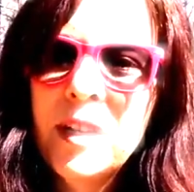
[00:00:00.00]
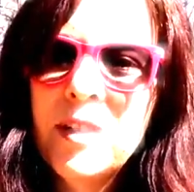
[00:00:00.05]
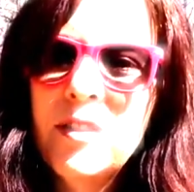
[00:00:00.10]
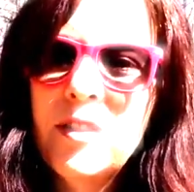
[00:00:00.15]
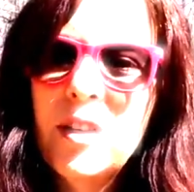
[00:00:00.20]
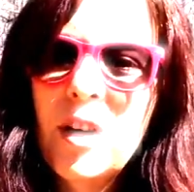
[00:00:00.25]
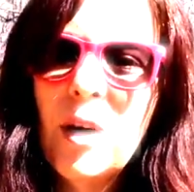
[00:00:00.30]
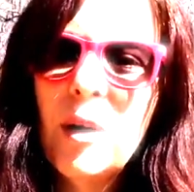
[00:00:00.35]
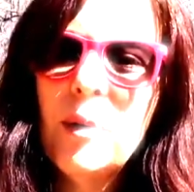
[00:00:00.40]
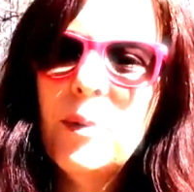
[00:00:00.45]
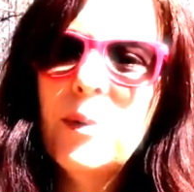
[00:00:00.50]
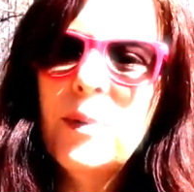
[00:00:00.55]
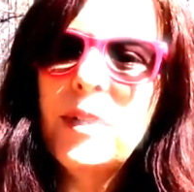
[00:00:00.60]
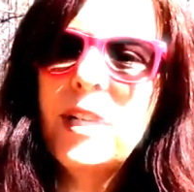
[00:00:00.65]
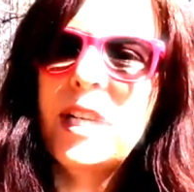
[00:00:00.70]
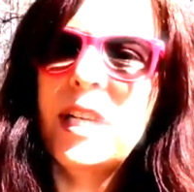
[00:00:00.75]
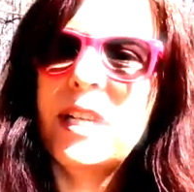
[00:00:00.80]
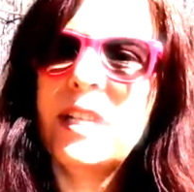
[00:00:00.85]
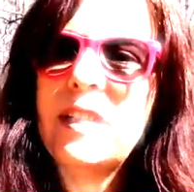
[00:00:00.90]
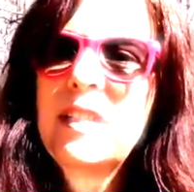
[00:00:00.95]
So
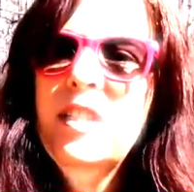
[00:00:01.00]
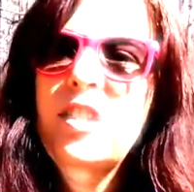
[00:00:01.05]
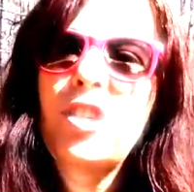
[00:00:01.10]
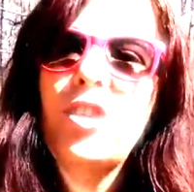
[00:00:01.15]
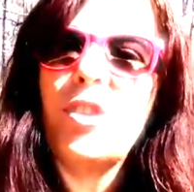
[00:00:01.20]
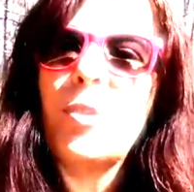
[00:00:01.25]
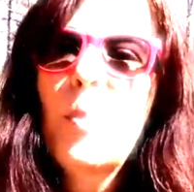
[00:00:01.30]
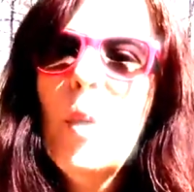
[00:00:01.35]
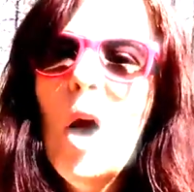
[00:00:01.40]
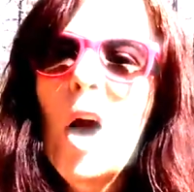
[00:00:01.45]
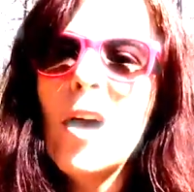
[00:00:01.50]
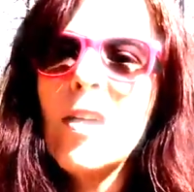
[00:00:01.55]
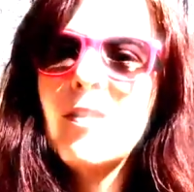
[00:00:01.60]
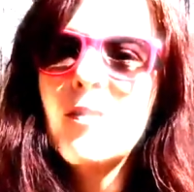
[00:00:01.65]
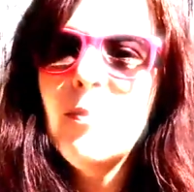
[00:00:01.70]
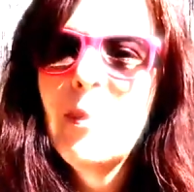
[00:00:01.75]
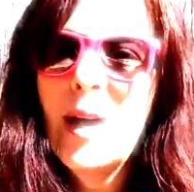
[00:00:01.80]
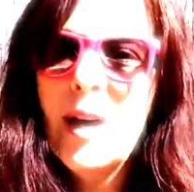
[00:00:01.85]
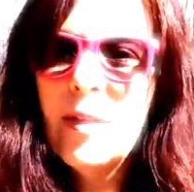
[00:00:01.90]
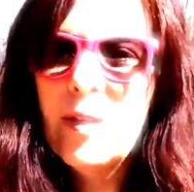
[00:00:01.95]
he's still a part
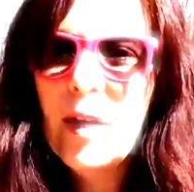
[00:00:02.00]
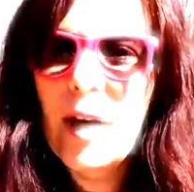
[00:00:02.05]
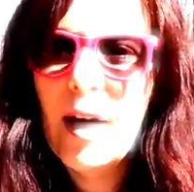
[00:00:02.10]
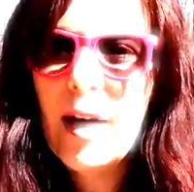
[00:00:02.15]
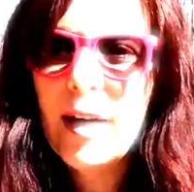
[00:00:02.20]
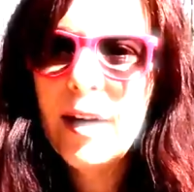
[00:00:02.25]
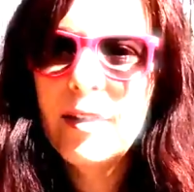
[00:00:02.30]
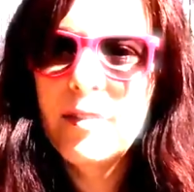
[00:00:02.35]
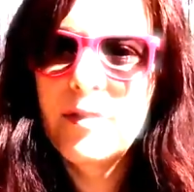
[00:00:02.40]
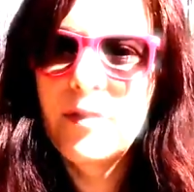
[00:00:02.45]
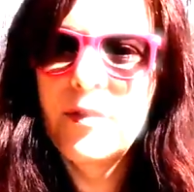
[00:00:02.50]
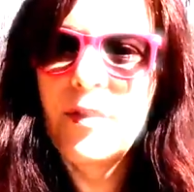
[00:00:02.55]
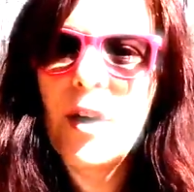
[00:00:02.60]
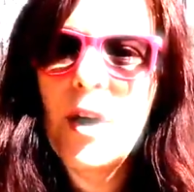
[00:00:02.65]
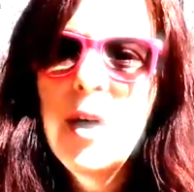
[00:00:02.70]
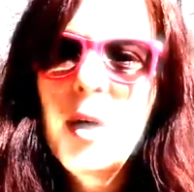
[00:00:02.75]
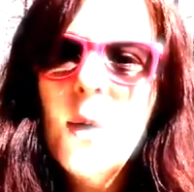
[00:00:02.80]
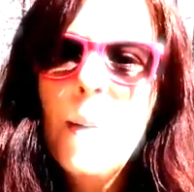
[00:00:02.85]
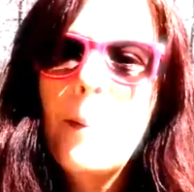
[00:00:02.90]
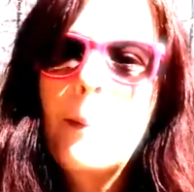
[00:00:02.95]
of my life,
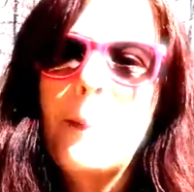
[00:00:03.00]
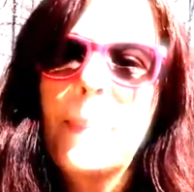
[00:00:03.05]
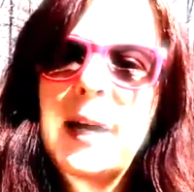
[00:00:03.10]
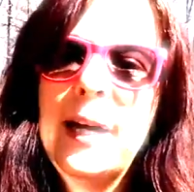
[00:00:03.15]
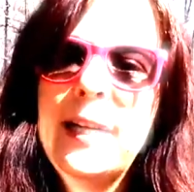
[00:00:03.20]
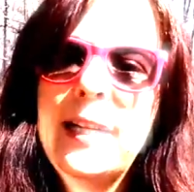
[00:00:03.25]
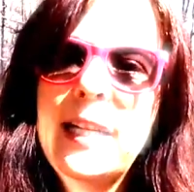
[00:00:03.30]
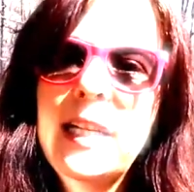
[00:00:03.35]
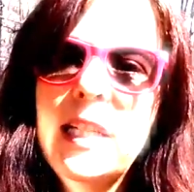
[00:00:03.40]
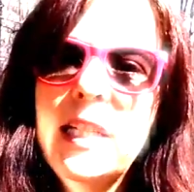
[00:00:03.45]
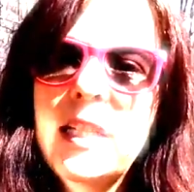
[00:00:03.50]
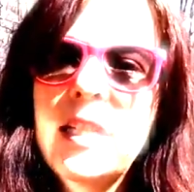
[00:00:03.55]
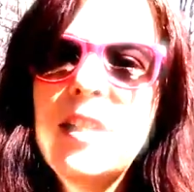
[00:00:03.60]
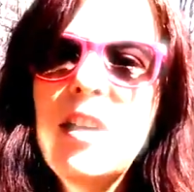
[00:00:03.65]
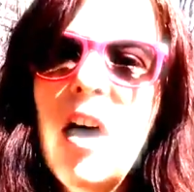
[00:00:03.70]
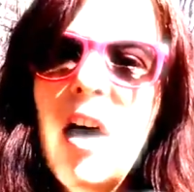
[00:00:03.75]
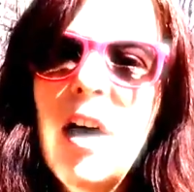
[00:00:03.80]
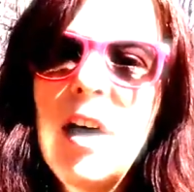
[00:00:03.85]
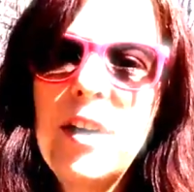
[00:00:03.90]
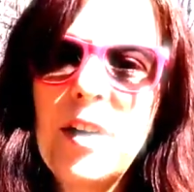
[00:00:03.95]
but he's
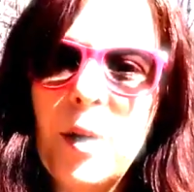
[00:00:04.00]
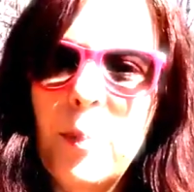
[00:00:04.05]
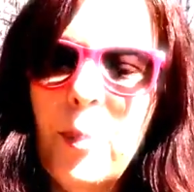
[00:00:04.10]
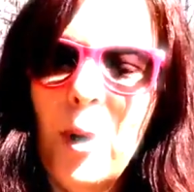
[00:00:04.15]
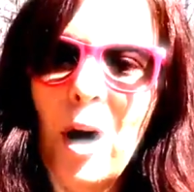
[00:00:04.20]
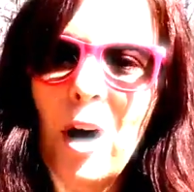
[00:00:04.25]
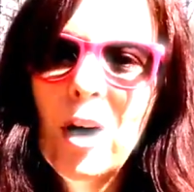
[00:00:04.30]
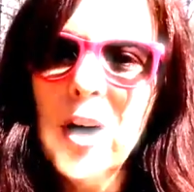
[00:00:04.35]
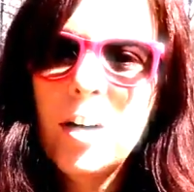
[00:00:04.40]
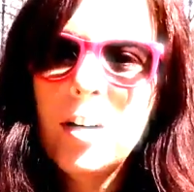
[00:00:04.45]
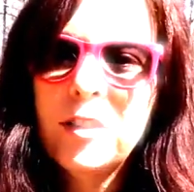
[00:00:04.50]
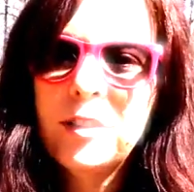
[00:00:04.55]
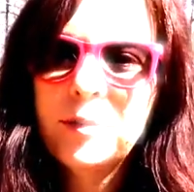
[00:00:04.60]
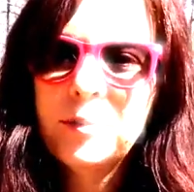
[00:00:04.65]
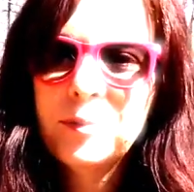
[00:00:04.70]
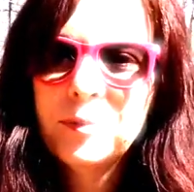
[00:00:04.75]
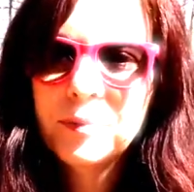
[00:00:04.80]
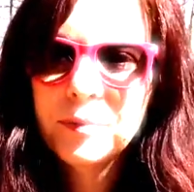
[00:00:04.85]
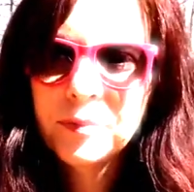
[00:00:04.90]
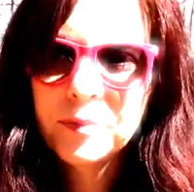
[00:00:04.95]
not a part
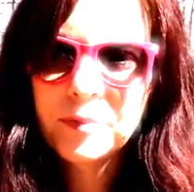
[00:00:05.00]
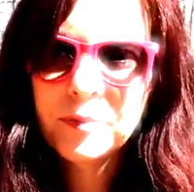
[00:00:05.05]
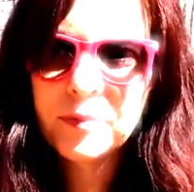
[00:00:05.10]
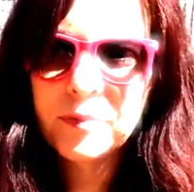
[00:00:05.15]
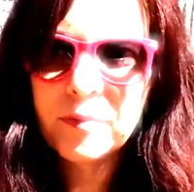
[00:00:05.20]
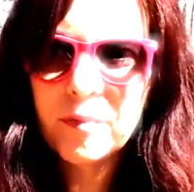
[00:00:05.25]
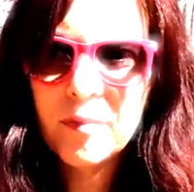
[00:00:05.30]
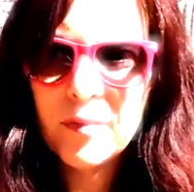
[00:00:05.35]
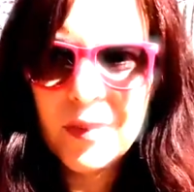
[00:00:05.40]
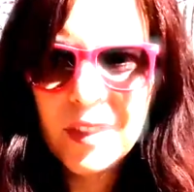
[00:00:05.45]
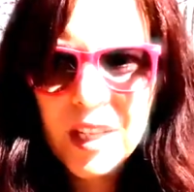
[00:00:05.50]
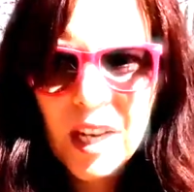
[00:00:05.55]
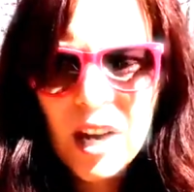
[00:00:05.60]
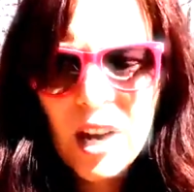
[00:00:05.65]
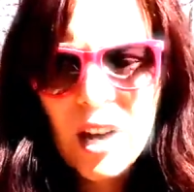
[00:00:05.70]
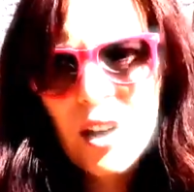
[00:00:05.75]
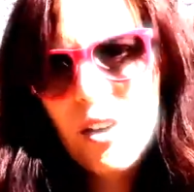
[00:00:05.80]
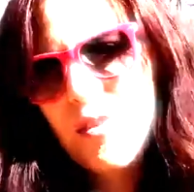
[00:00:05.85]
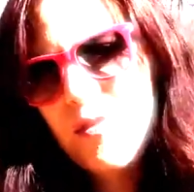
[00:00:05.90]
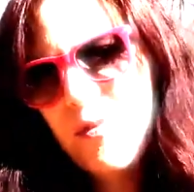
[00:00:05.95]

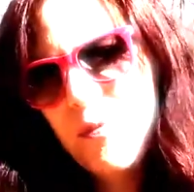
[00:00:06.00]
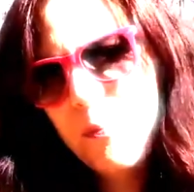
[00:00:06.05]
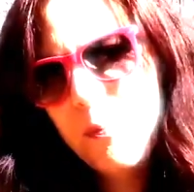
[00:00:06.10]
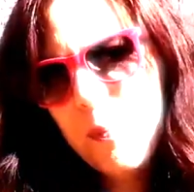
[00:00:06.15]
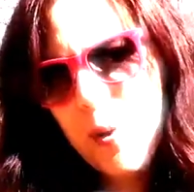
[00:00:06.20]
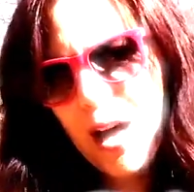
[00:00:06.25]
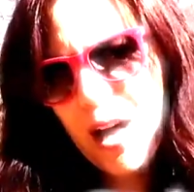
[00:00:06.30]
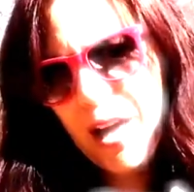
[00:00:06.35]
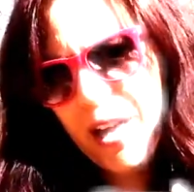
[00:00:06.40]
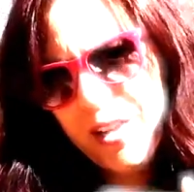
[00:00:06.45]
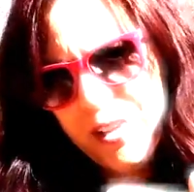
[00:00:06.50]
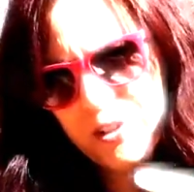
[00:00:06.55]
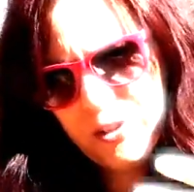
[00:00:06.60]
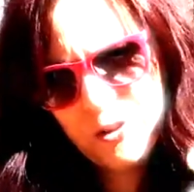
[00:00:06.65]
of my